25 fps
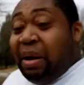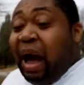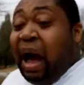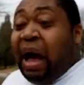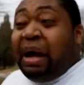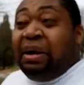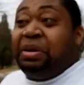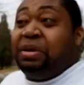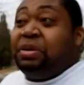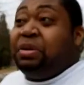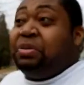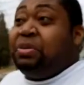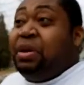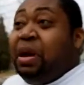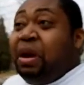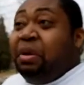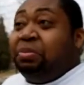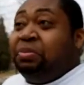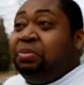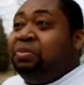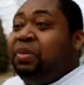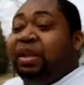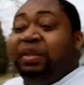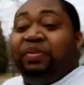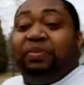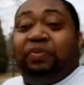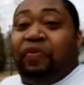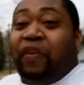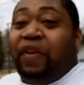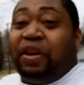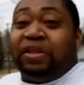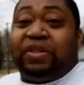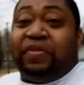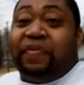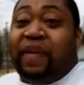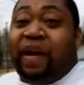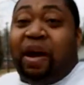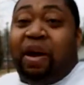How do you know
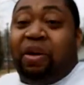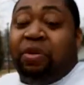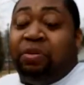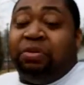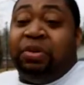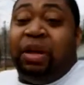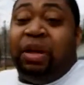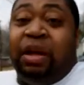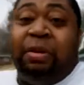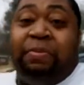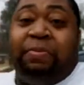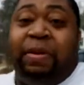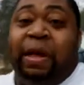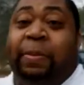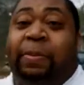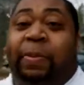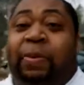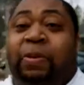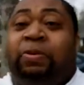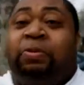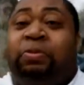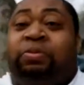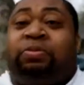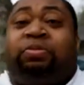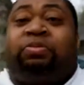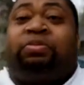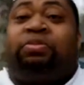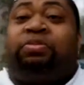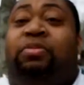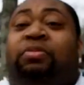first of all, people